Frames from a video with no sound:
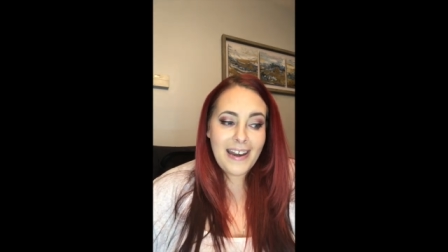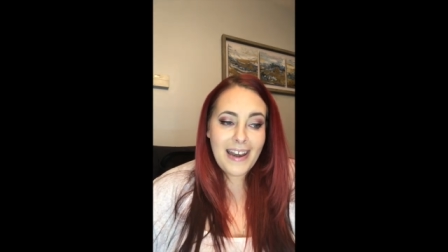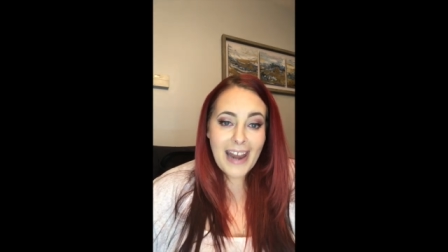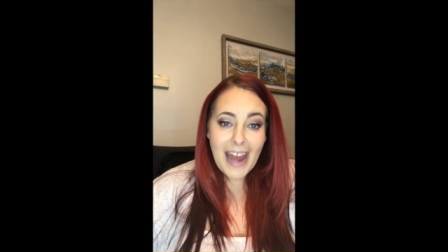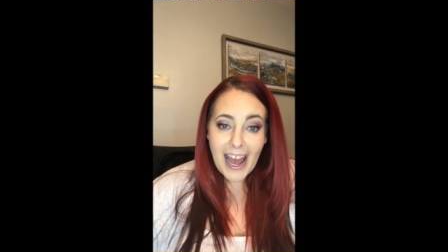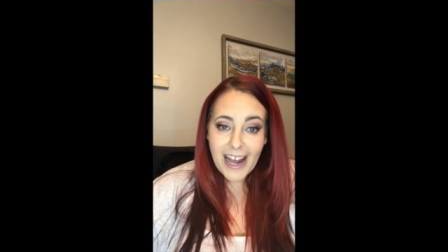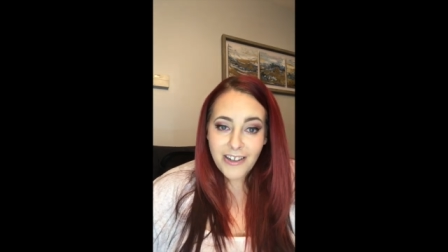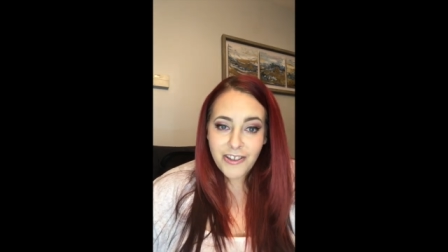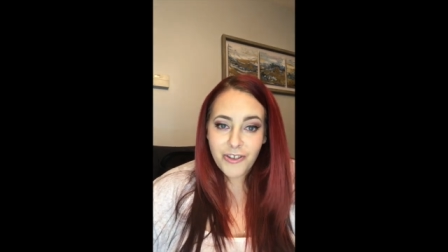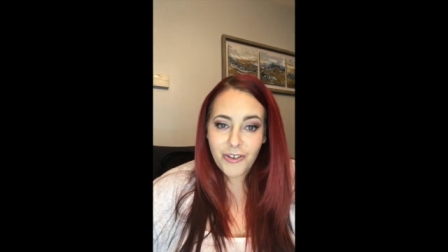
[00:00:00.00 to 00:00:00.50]

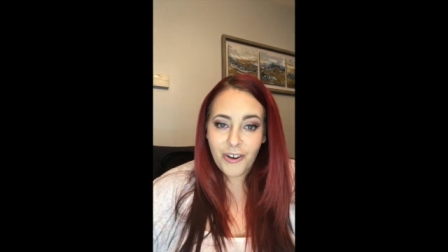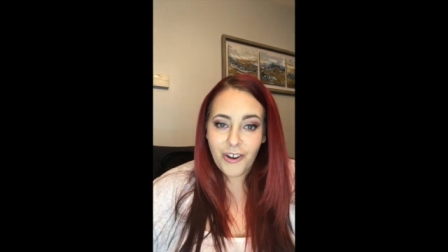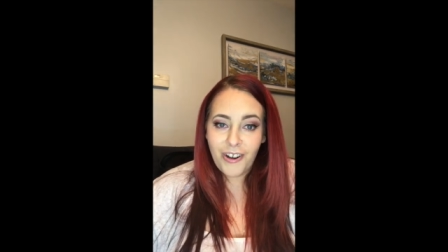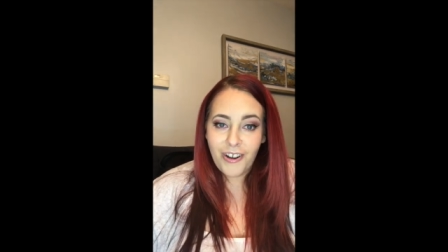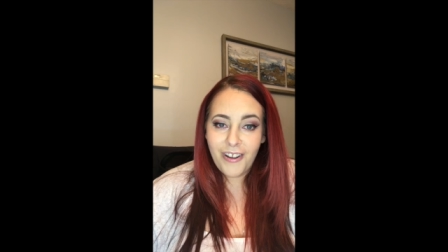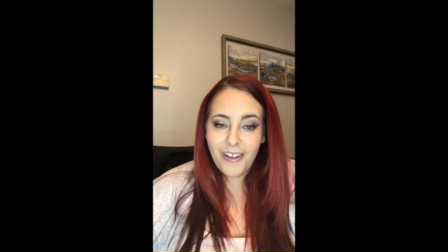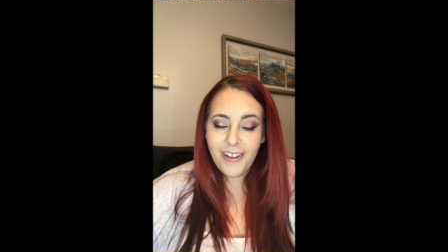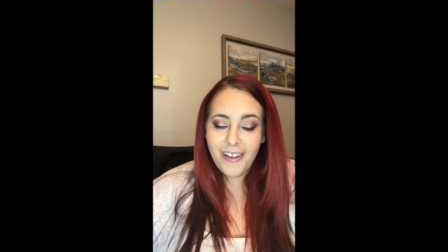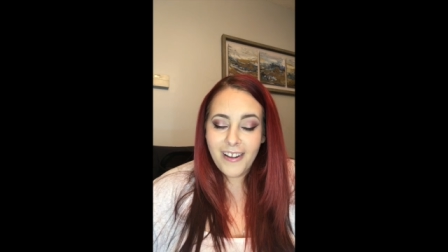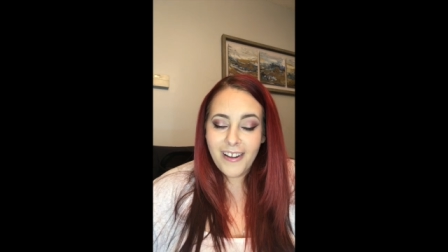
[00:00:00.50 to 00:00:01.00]

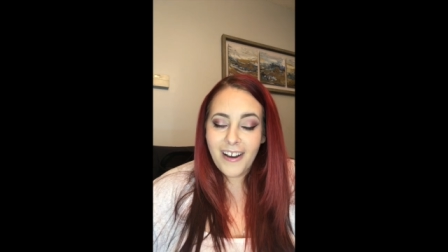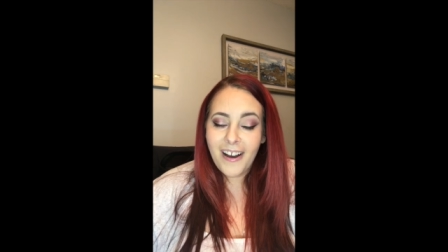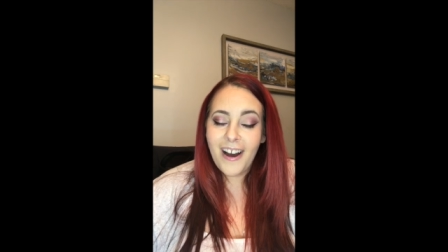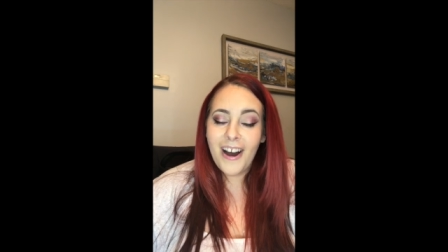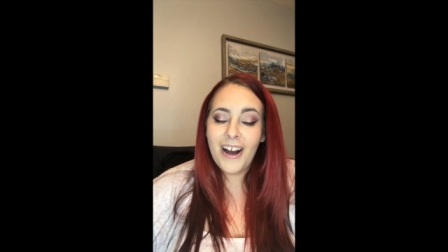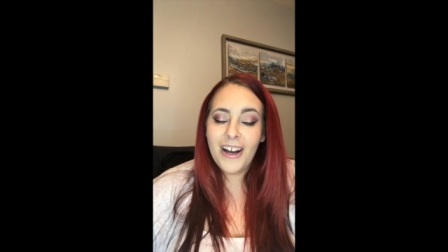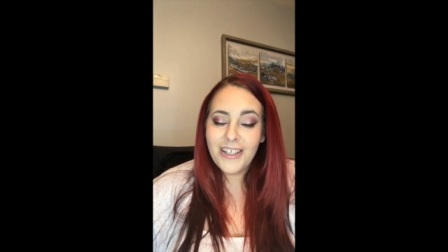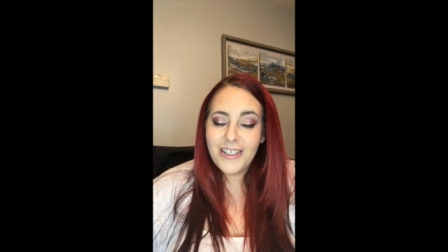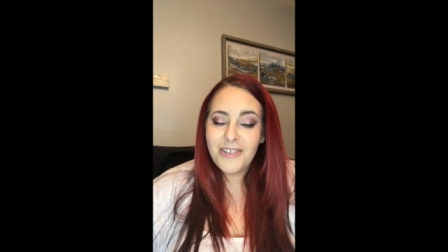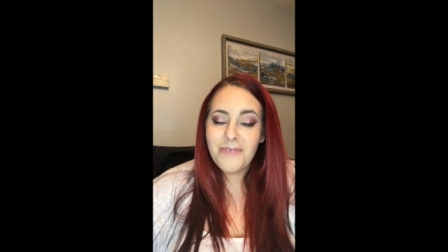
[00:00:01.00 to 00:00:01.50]
natural
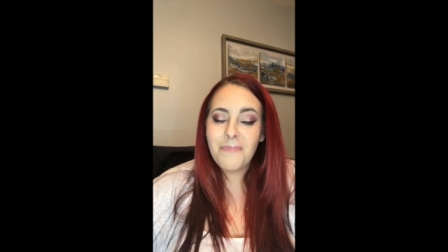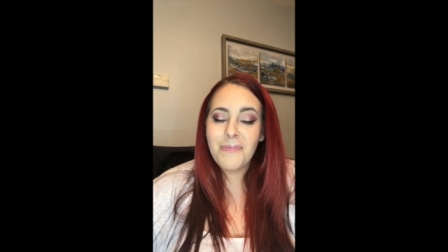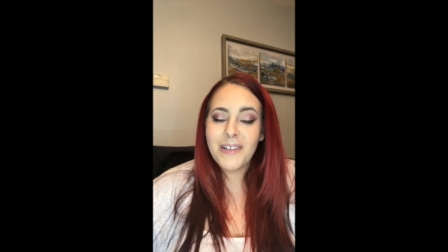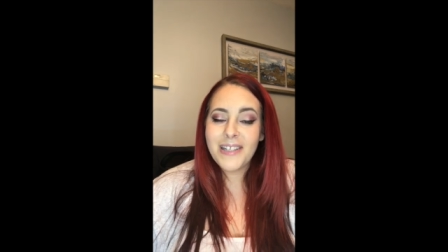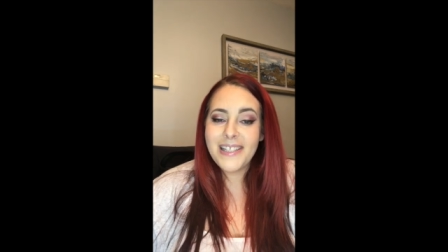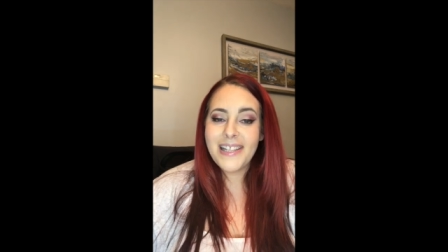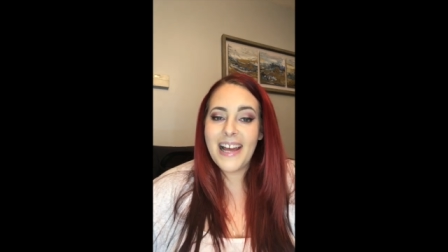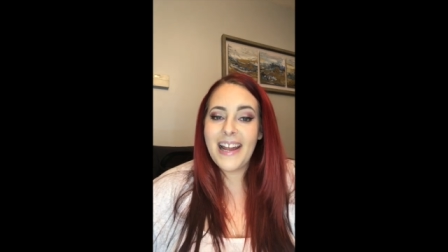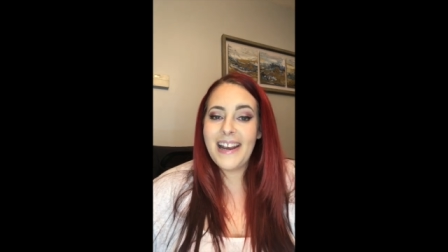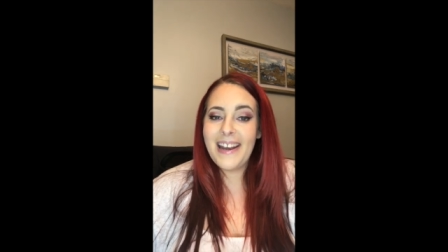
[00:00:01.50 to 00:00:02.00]

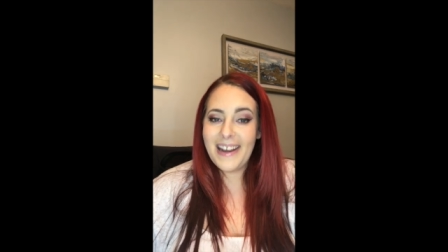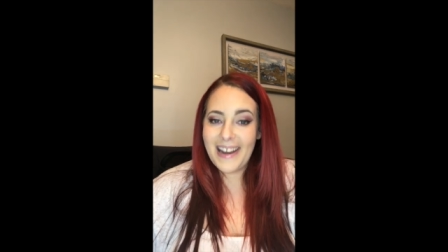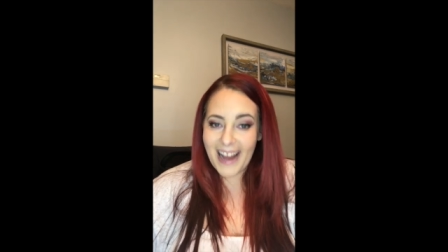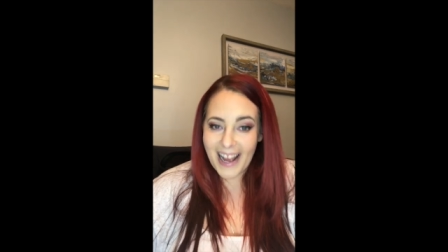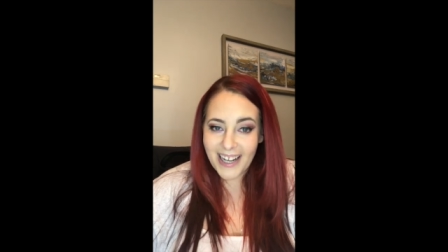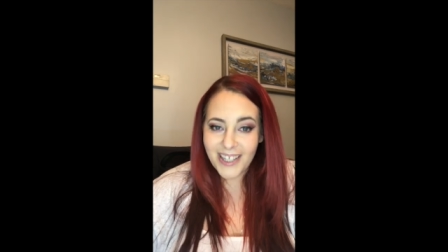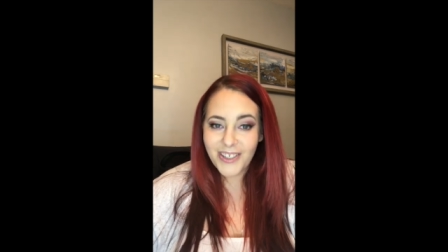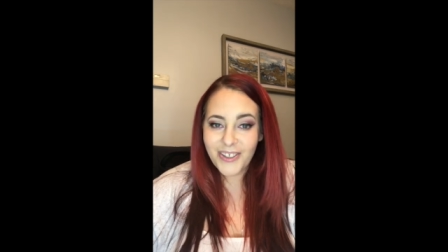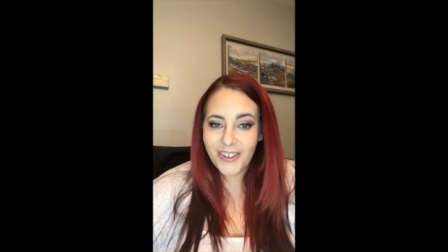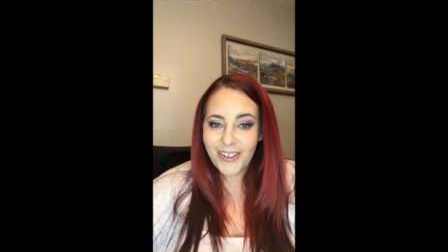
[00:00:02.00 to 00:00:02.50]
100%
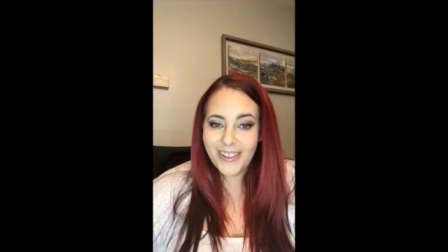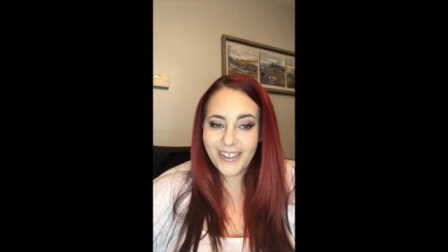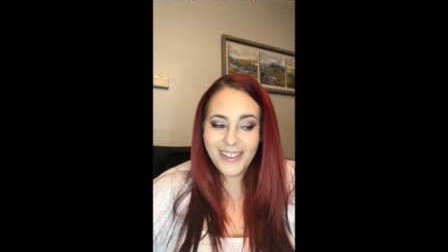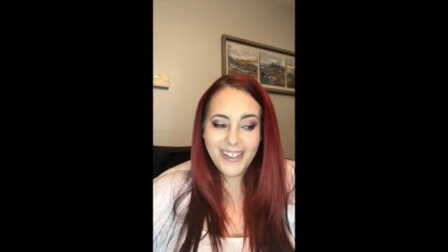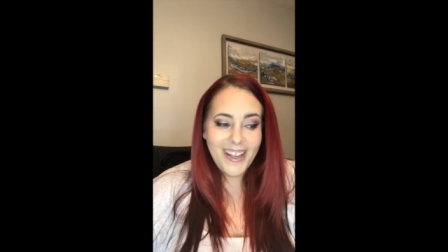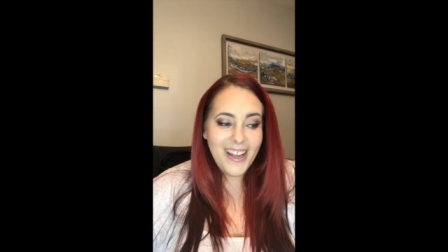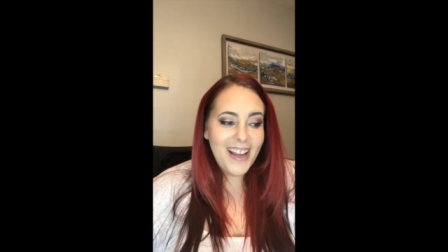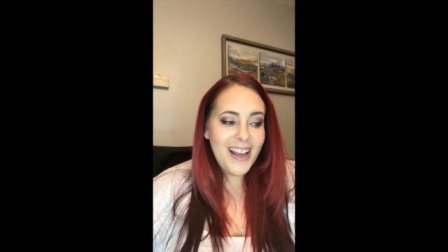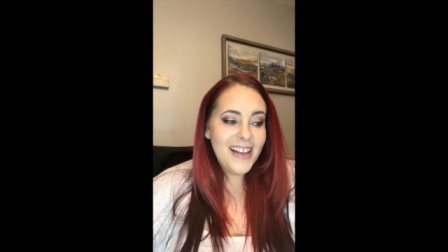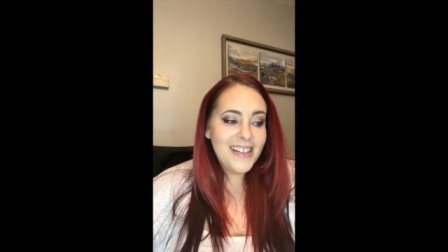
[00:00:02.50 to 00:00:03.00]
natural.